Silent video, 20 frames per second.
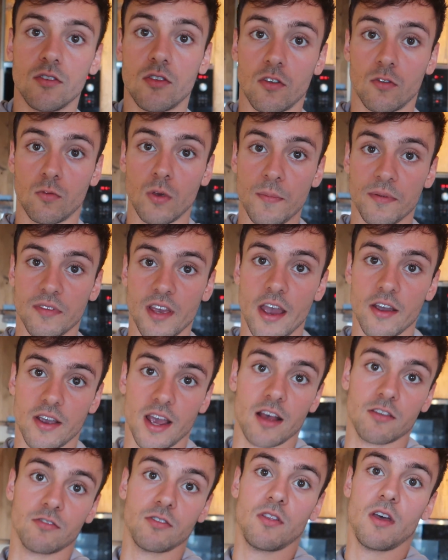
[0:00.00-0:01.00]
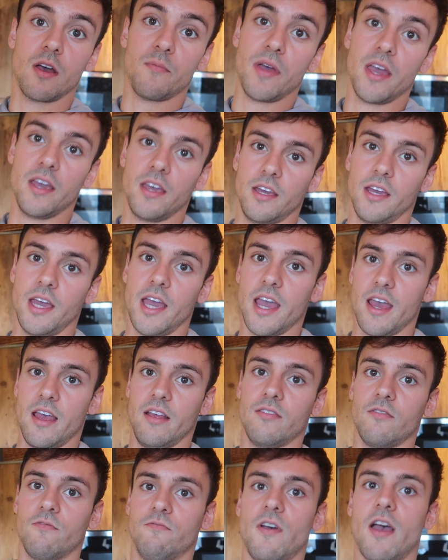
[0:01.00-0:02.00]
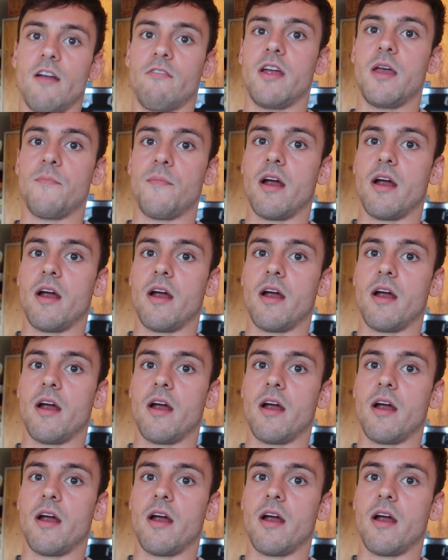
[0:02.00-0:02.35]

So the sweet potato casserole that I'm making is very